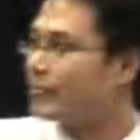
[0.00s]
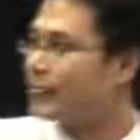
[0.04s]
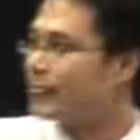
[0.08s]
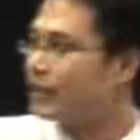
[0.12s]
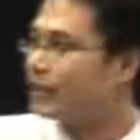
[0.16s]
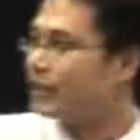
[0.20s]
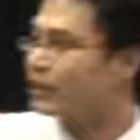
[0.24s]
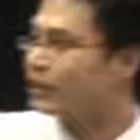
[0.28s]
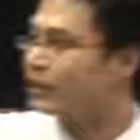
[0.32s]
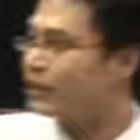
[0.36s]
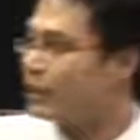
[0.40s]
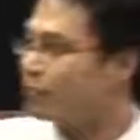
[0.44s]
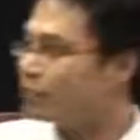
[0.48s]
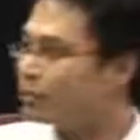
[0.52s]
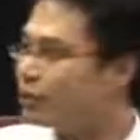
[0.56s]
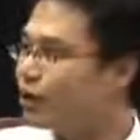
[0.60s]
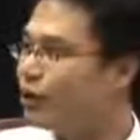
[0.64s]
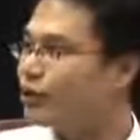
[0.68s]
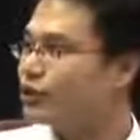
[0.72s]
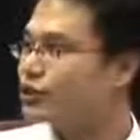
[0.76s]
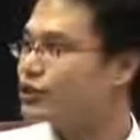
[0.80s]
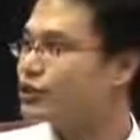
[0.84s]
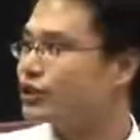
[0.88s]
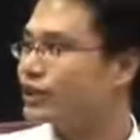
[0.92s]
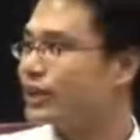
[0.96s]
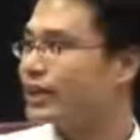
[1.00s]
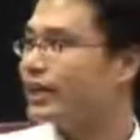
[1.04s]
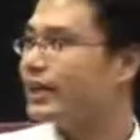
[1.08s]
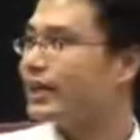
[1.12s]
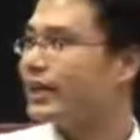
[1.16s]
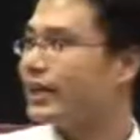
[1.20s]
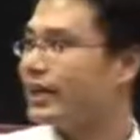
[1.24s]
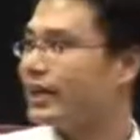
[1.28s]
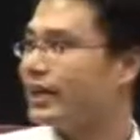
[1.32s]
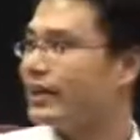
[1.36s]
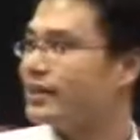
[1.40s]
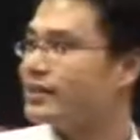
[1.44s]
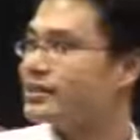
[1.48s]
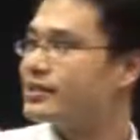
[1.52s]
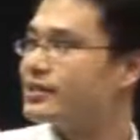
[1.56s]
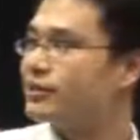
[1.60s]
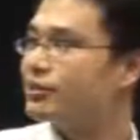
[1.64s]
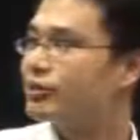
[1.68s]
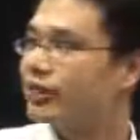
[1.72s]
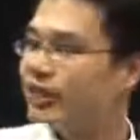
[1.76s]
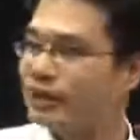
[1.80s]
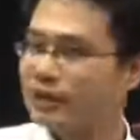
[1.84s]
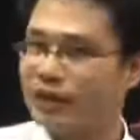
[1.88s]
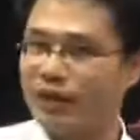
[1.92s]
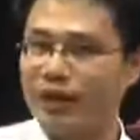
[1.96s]
the approach is
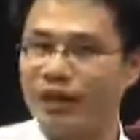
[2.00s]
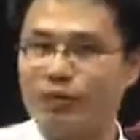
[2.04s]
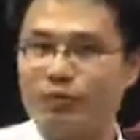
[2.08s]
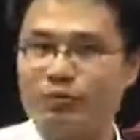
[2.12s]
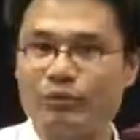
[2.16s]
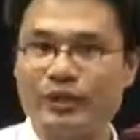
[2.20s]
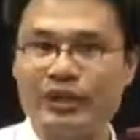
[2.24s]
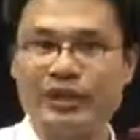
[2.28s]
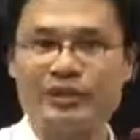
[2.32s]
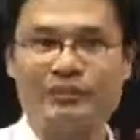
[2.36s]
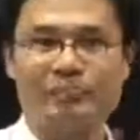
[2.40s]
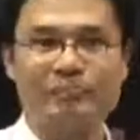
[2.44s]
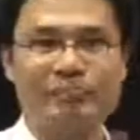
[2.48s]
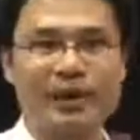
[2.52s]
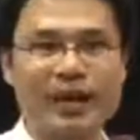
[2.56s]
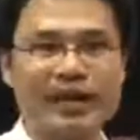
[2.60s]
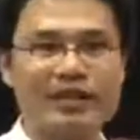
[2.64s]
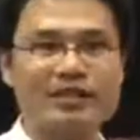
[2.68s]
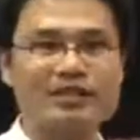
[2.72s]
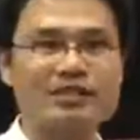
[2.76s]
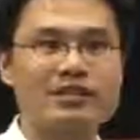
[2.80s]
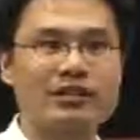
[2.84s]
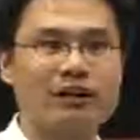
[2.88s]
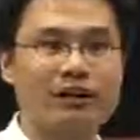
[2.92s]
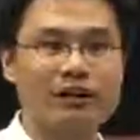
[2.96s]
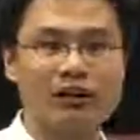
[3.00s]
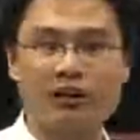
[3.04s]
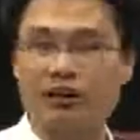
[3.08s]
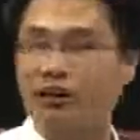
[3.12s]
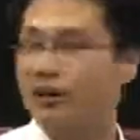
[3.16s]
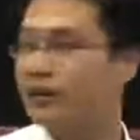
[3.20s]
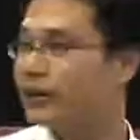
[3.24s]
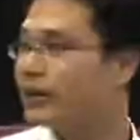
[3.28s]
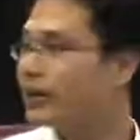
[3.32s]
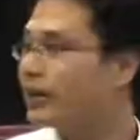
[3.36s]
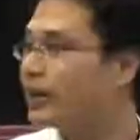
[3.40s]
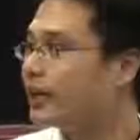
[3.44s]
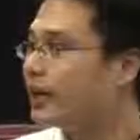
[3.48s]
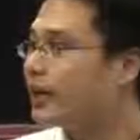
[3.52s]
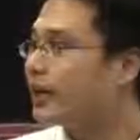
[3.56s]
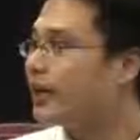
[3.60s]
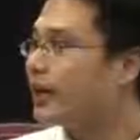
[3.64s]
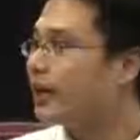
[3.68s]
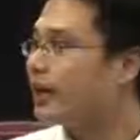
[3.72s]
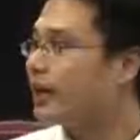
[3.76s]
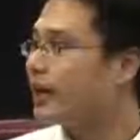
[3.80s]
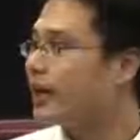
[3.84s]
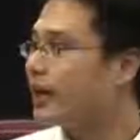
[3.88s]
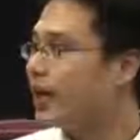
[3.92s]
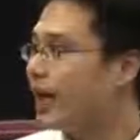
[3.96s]
we base on
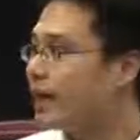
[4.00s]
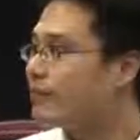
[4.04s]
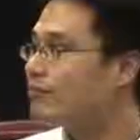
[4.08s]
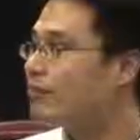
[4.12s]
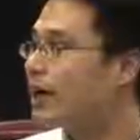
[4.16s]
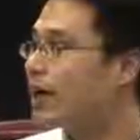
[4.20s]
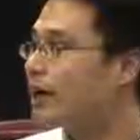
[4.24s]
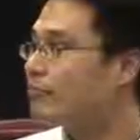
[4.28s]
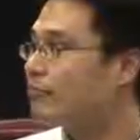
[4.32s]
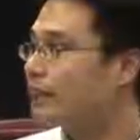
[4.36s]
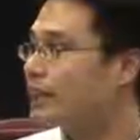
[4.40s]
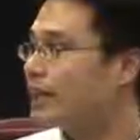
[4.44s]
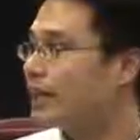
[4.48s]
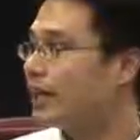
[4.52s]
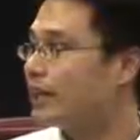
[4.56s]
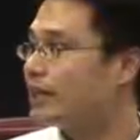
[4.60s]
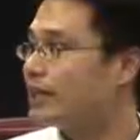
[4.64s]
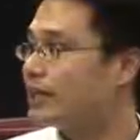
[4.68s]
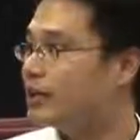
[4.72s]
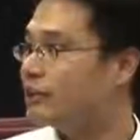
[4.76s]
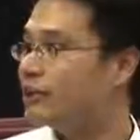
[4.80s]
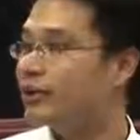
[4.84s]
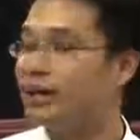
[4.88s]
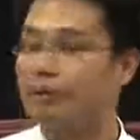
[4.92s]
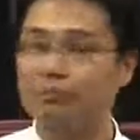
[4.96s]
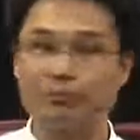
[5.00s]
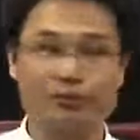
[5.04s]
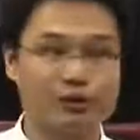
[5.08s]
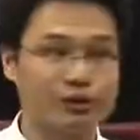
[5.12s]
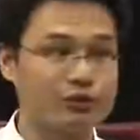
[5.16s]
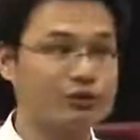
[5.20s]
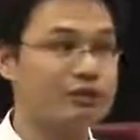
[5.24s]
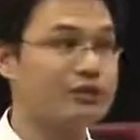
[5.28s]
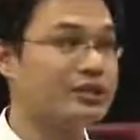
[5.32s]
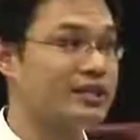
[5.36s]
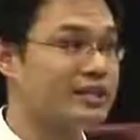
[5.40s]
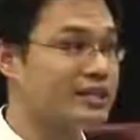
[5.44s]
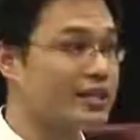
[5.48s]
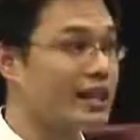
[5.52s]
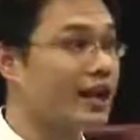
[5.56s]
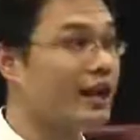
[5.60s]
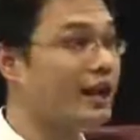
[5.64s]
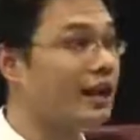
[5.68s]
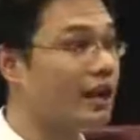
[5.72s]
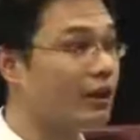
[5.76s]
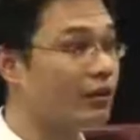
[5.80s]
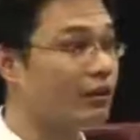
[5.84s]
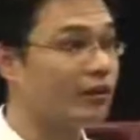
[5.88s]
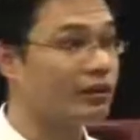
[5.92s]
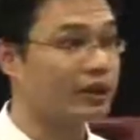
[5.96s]
MYP and DP approach to
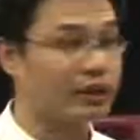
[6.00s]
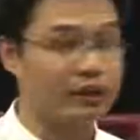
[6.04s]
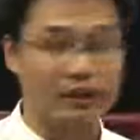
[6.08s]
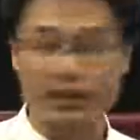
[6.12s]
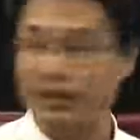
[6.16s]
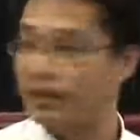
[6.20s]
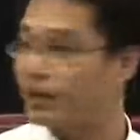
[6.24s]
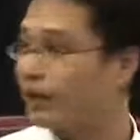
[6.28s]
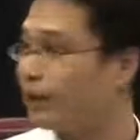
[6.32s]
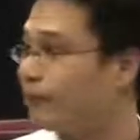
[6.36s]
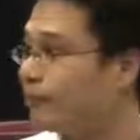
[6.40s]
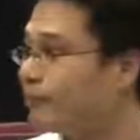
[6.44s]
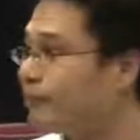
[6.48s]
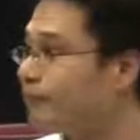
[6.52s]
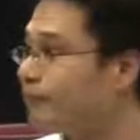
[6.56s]
design our curriculum.